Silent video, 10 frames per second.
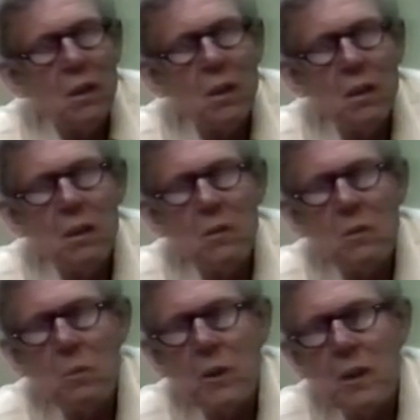
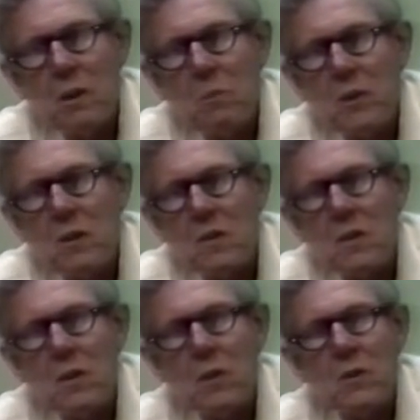in the way in which
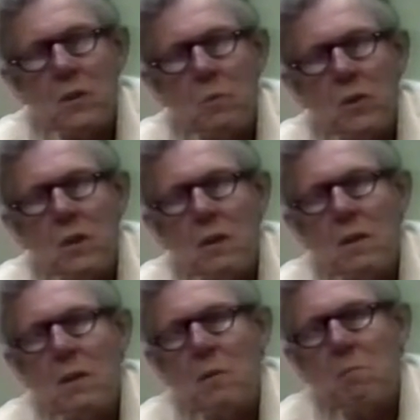it's nourished, in which
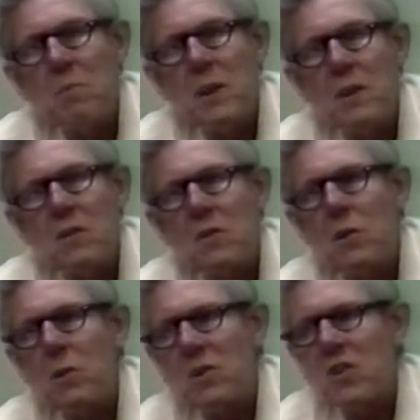beings
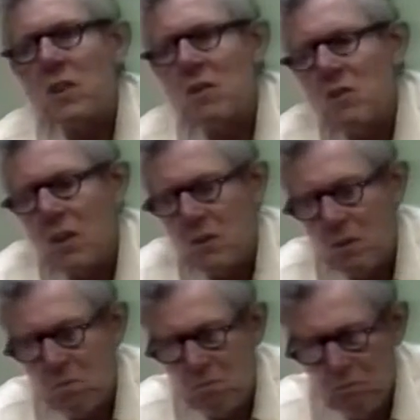nourish each
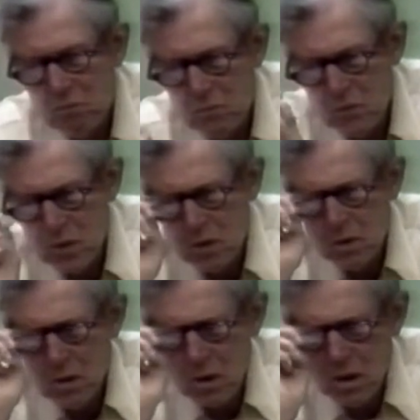other.
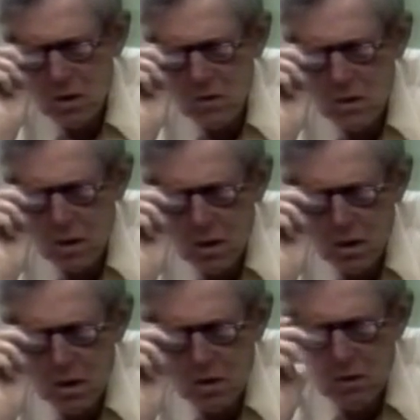It's
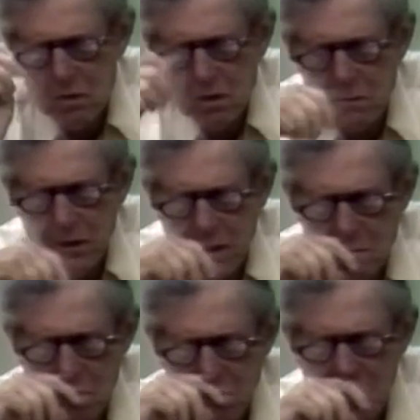here, if you
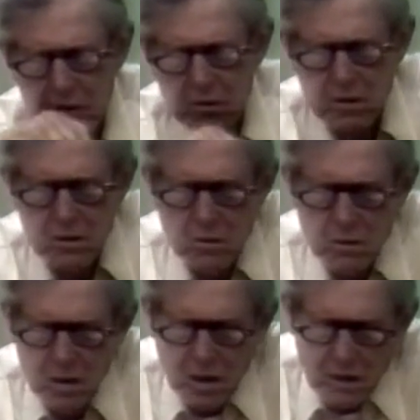have the first, you
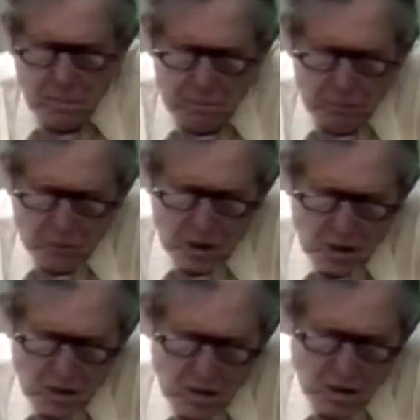have
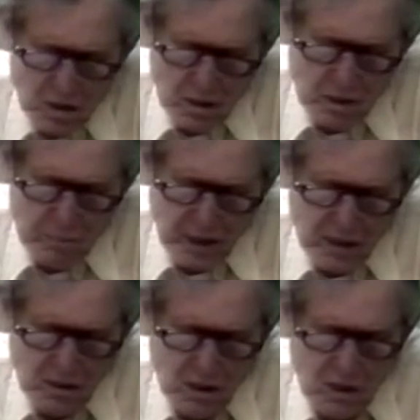a
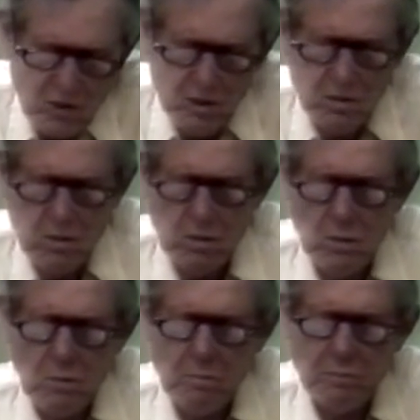
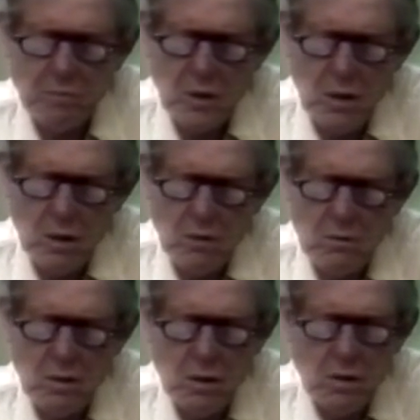biological,
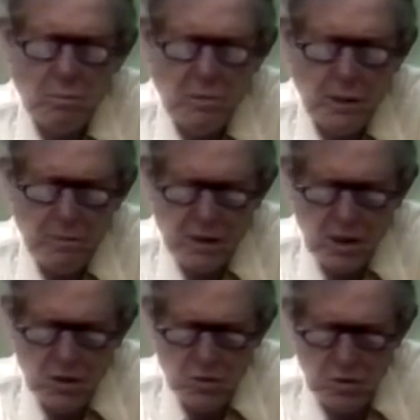the
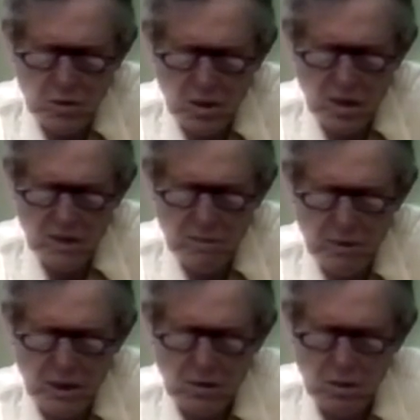propagation
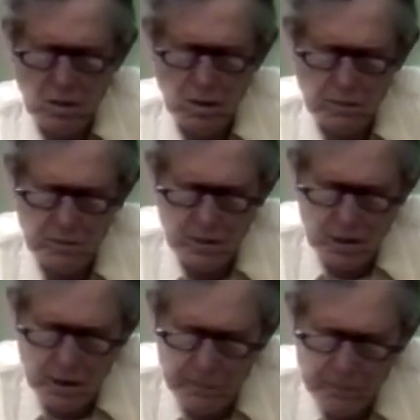aspect of
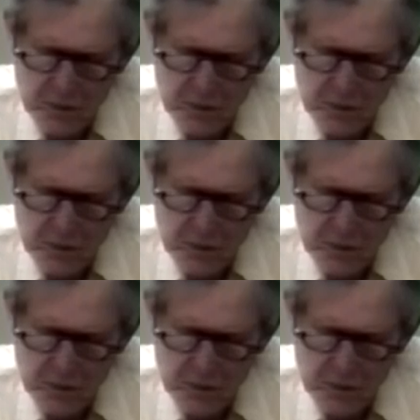the